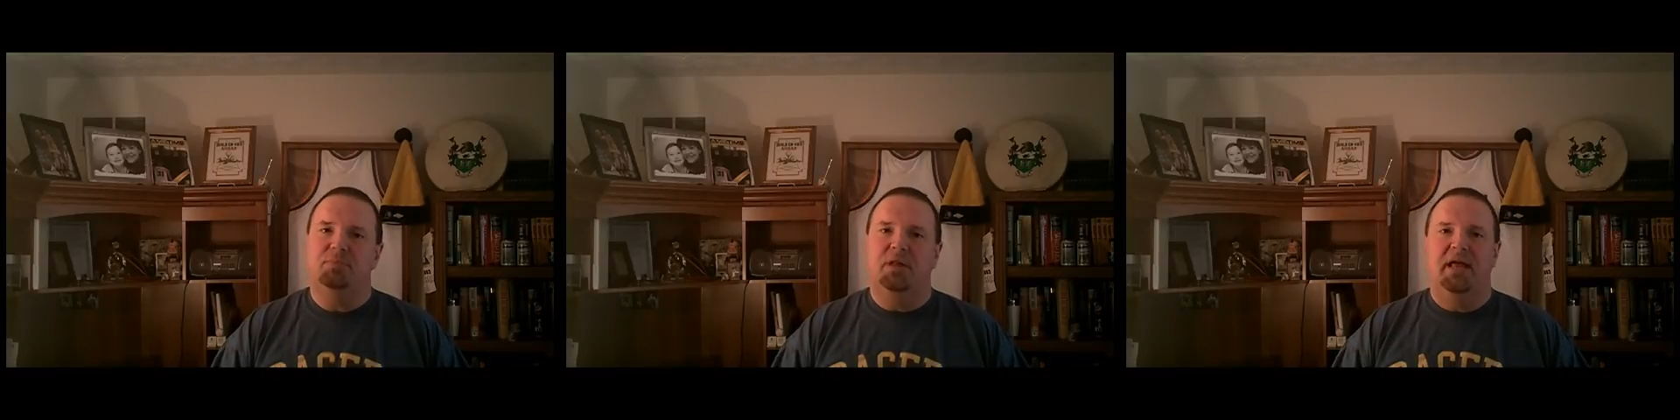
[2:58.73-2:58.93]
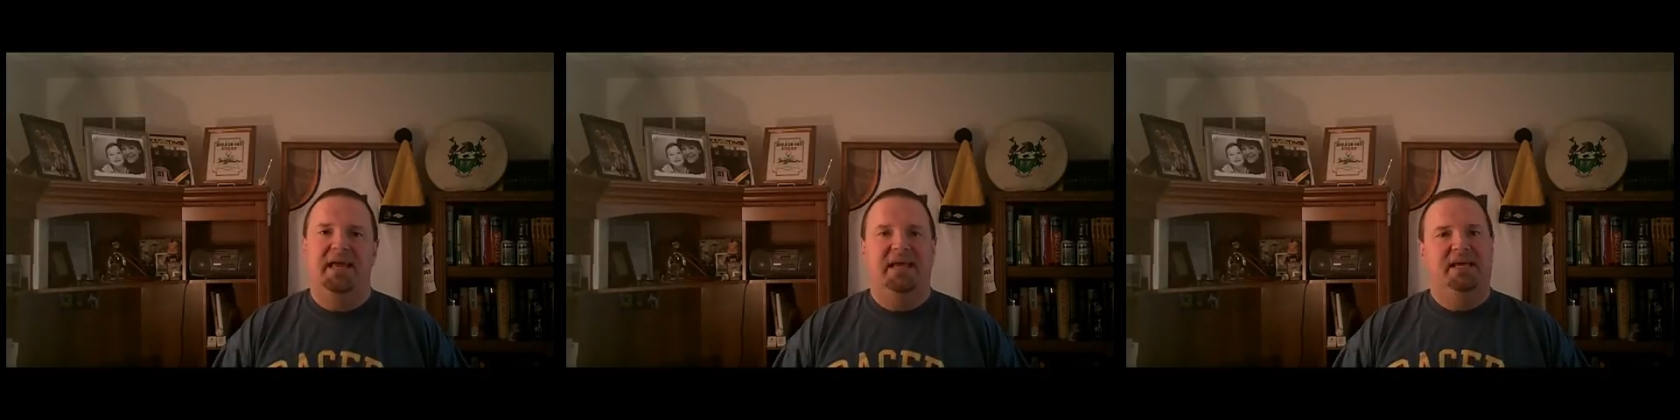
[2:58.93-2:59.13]

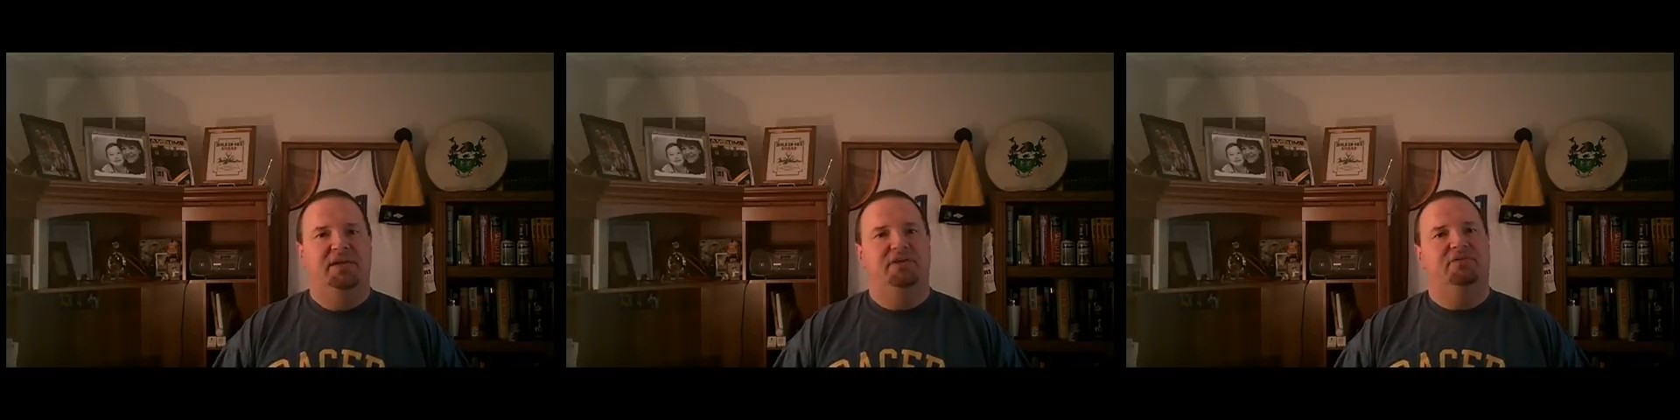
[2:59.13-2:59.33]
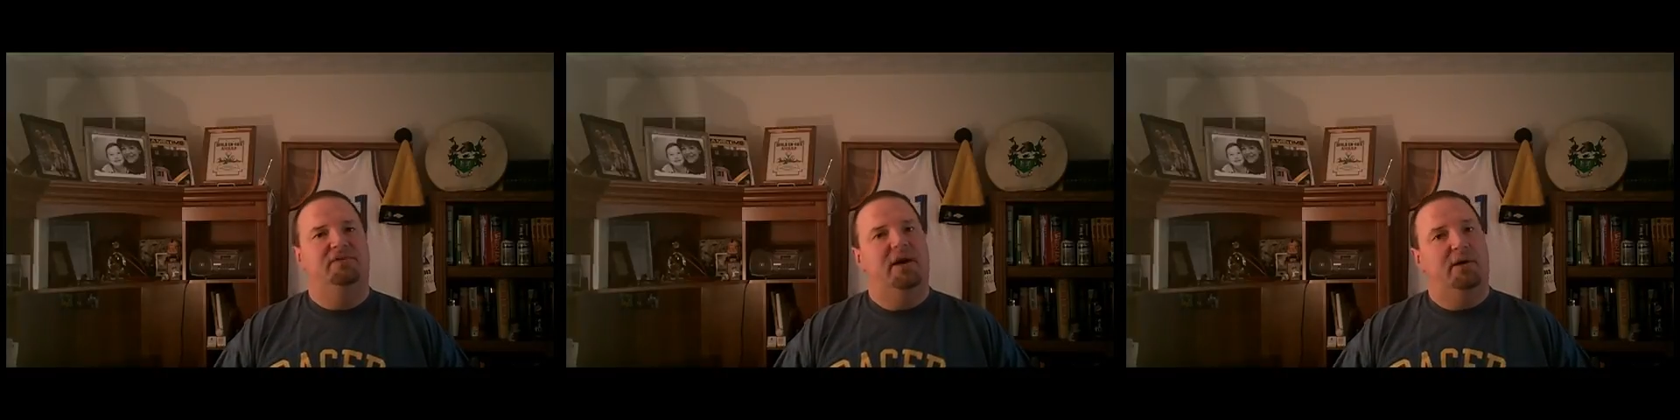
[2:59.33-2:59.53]
play
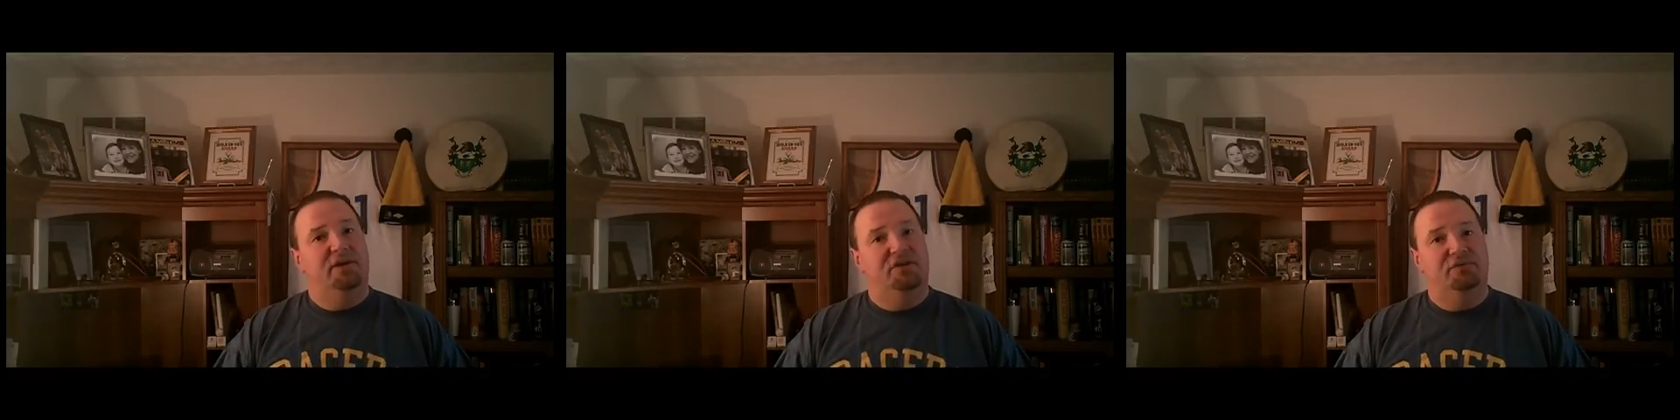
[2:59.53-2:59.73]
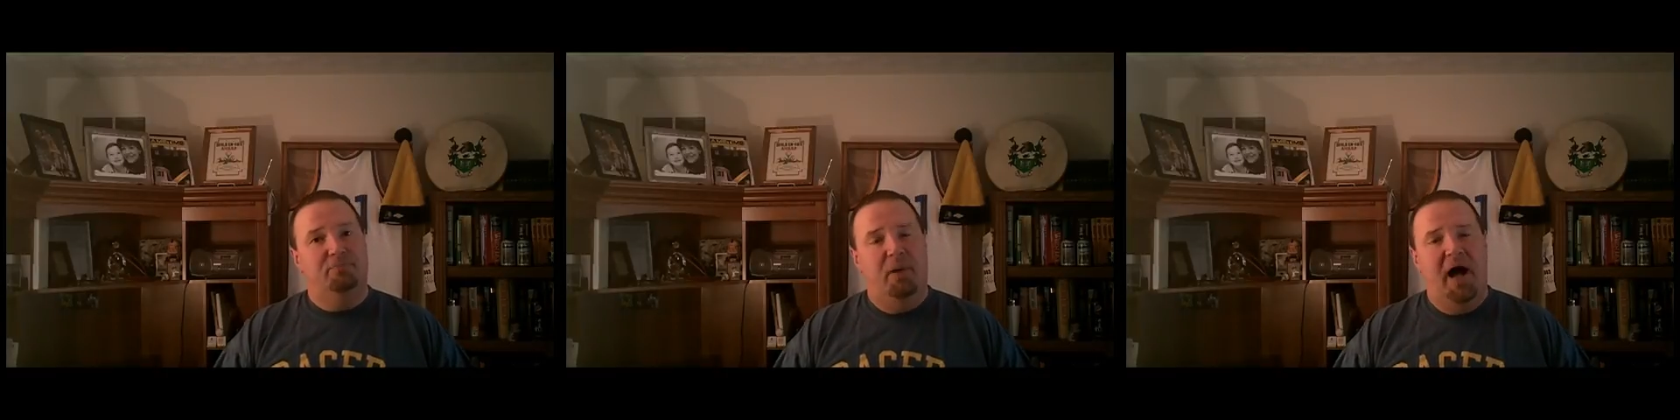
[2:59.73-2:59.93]
is very
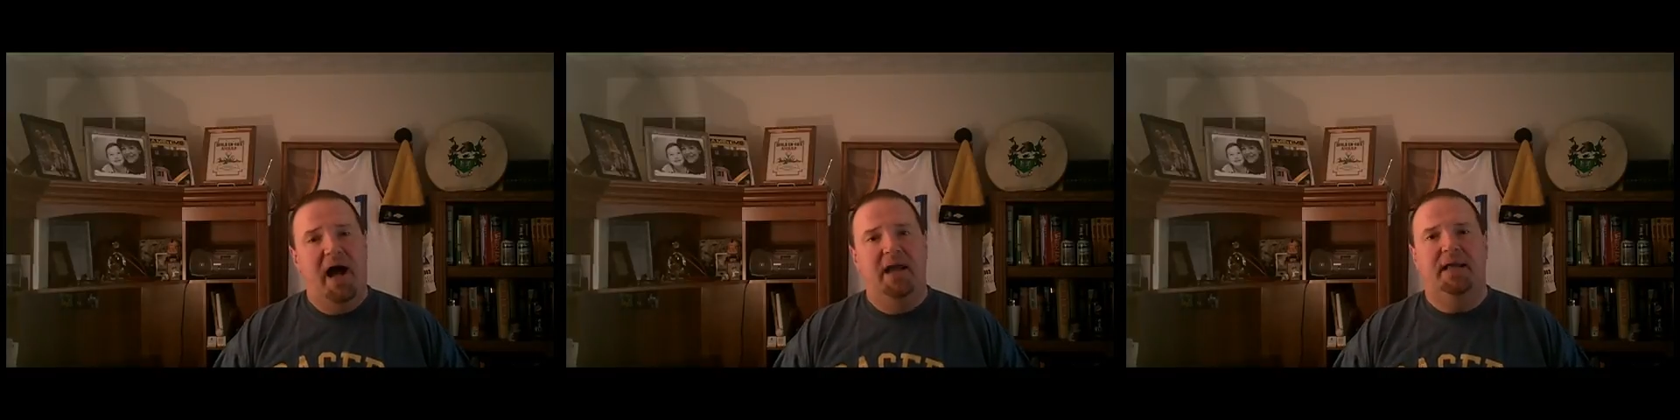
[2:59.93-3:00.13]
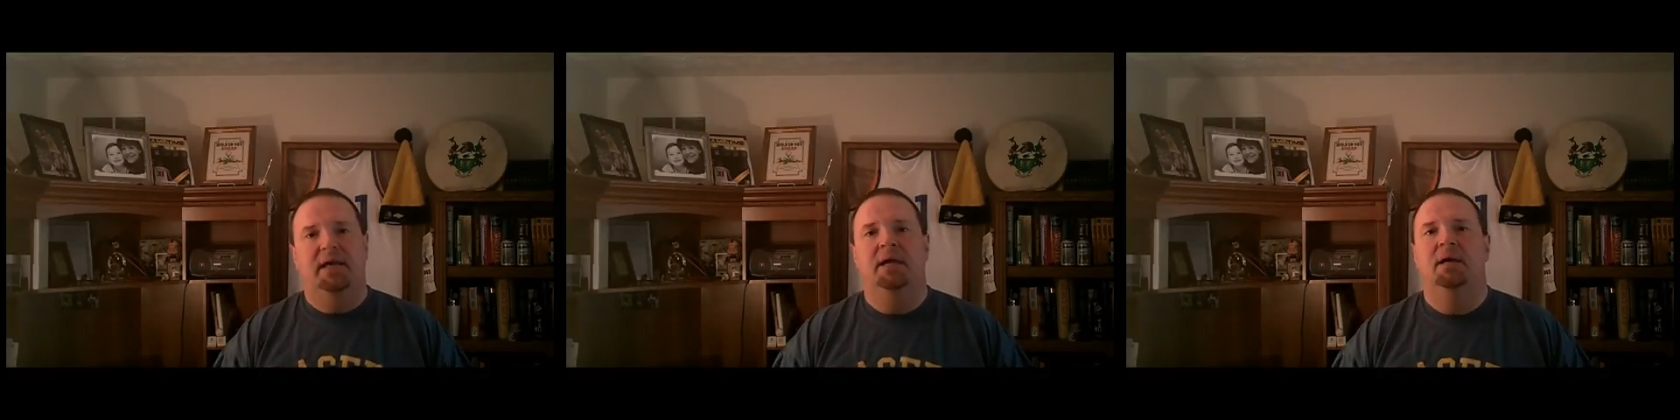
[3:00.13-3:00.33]

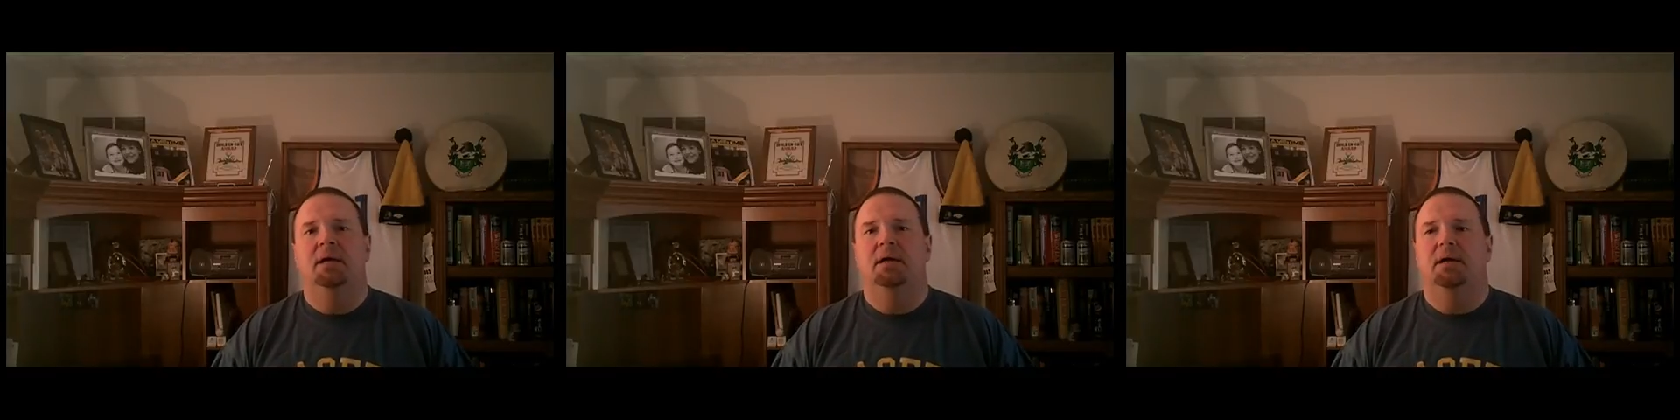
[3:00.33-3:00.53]
spotty.